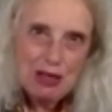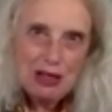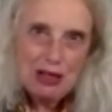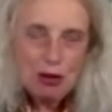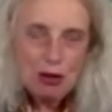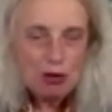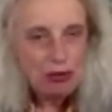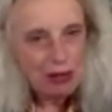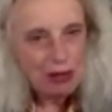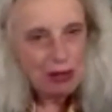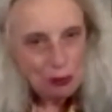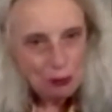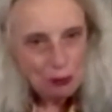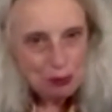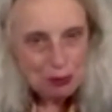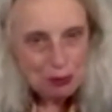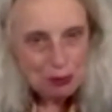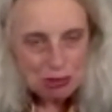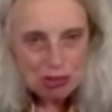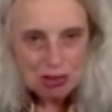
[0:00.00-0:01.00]
of
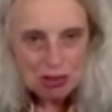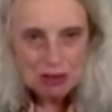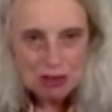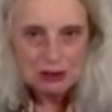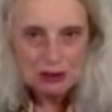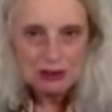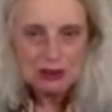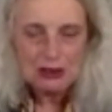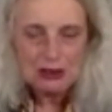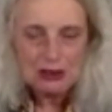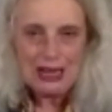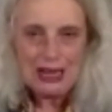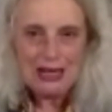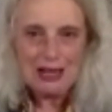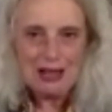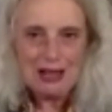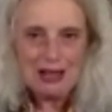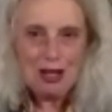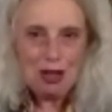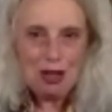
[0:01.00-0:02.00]
helplessness in
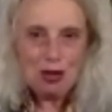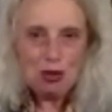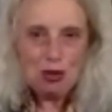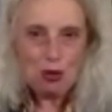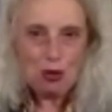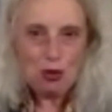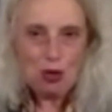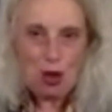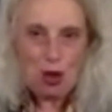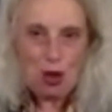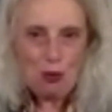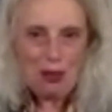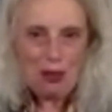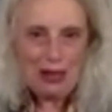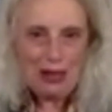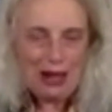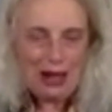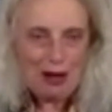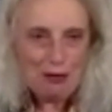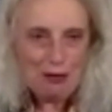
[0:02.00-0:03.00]
not knowing
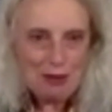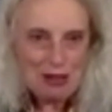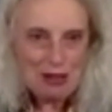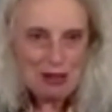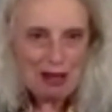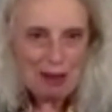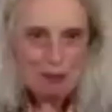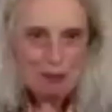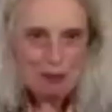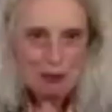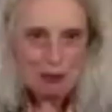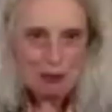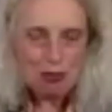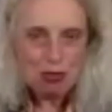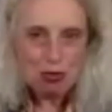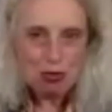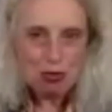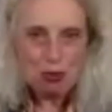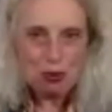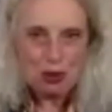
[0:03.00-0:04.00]
how it happened
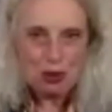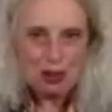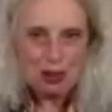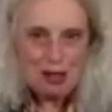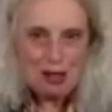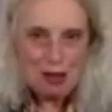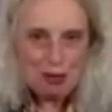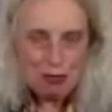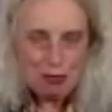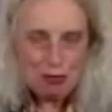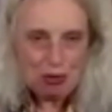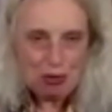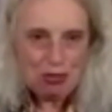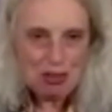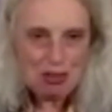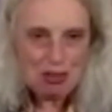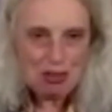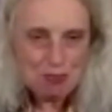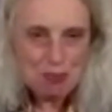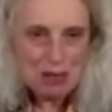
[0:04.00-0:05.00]
or what
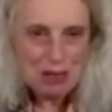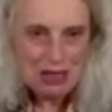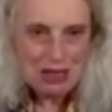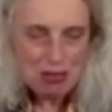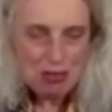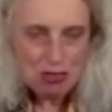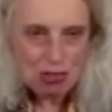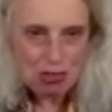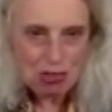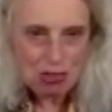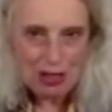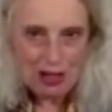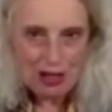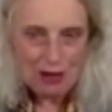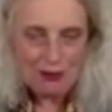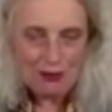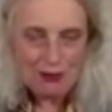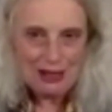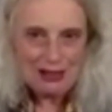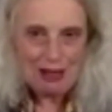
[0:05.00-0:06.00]
this means now,
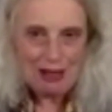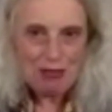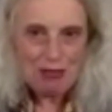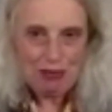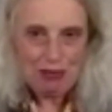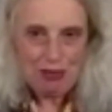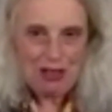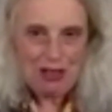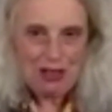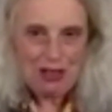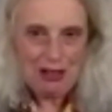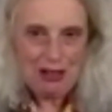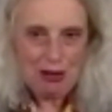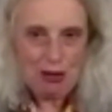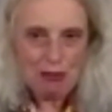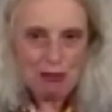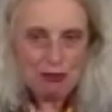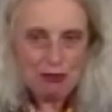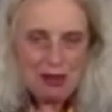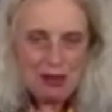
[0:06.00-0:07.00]
and that feeling of
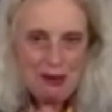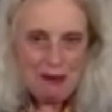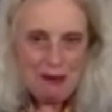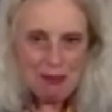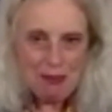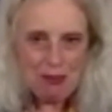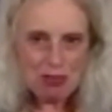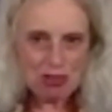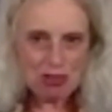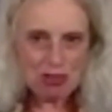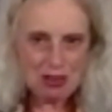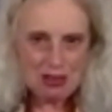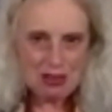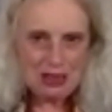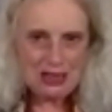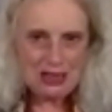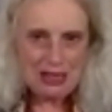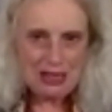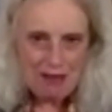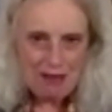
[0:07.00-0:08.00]

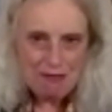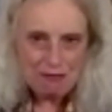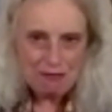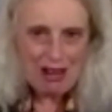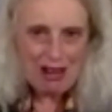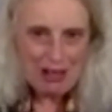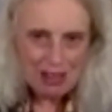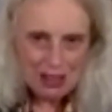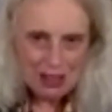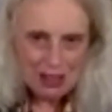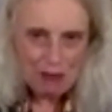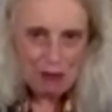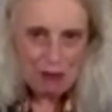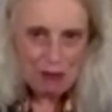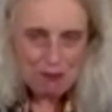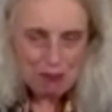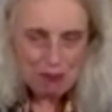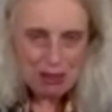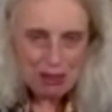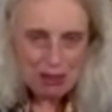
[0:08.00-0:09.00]
suddenly a vacuum
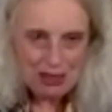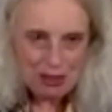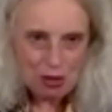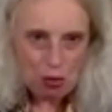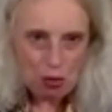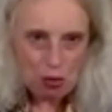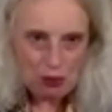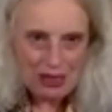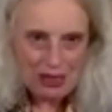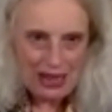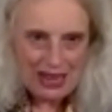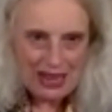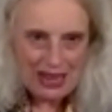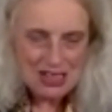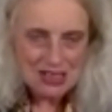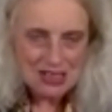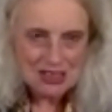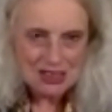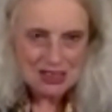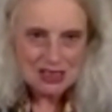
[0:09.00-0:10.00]
being
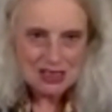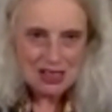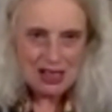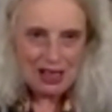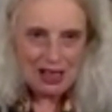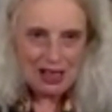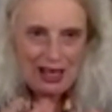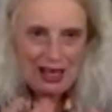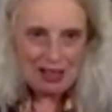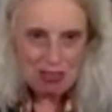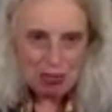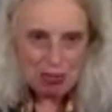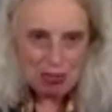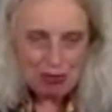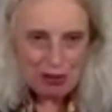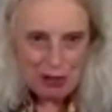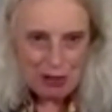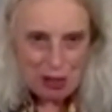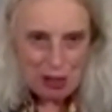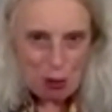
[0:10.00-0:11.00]
created at the
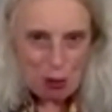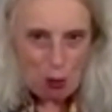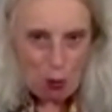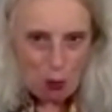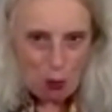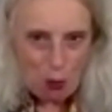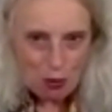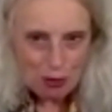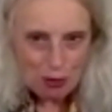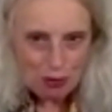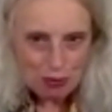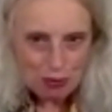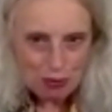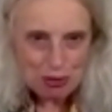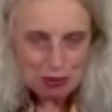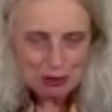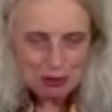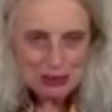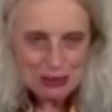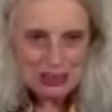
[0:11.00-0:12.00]
very core of
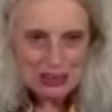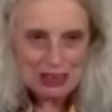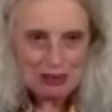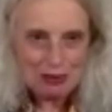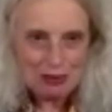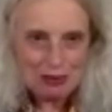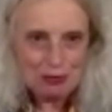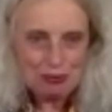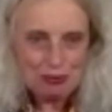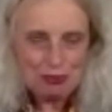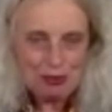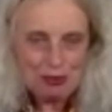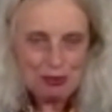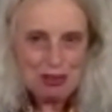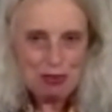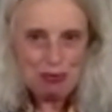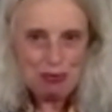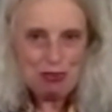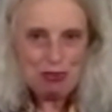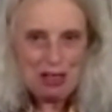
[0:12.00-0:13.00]
yourself, and you're
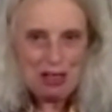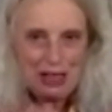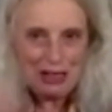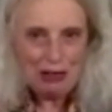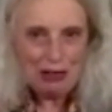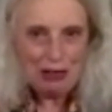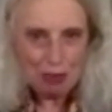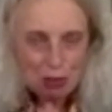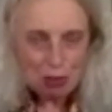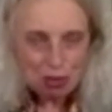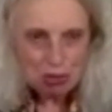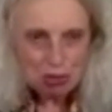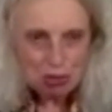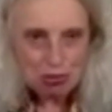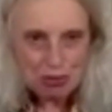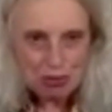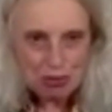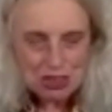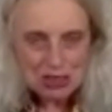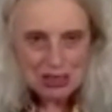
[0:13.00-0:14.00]
feeling lost
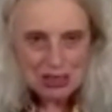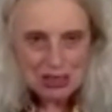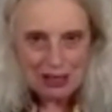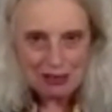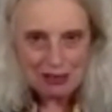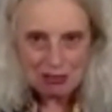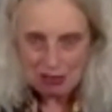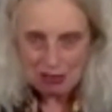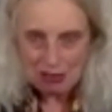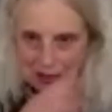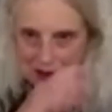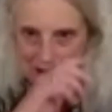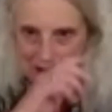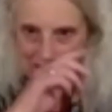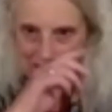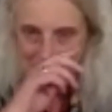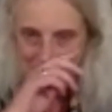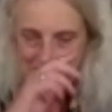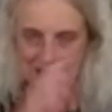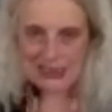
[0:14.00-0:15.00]
with that, and you're
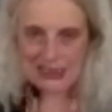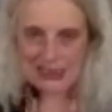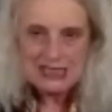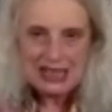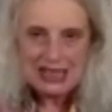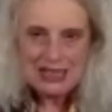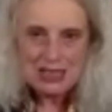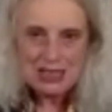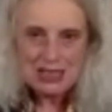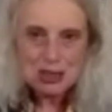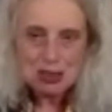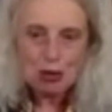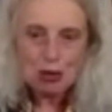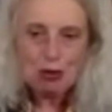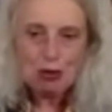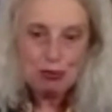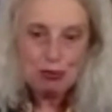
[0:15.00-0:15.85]
having a sense of